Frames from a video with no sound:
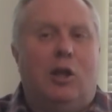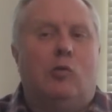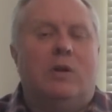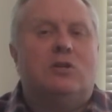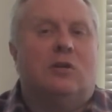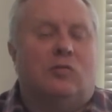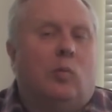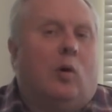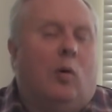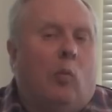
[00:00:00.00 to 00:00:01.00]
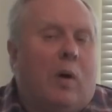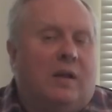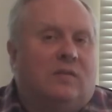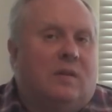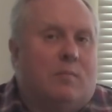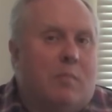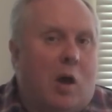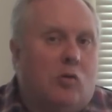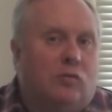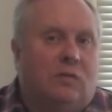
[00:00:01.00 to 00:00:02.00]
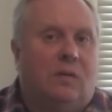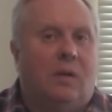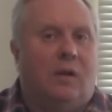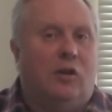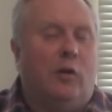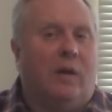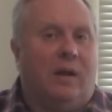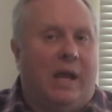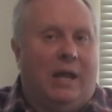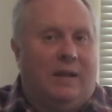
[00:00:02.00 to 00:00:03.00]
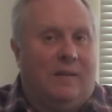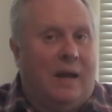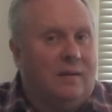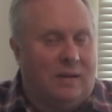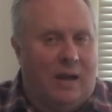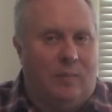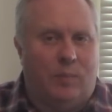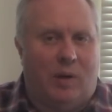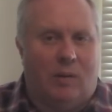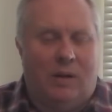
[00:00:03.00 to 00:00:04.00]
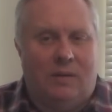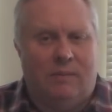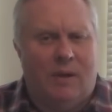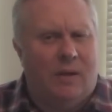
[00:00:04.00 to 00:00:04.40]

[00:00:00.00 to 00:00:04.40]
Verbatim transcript: you would just want what's the most you could get in that time period.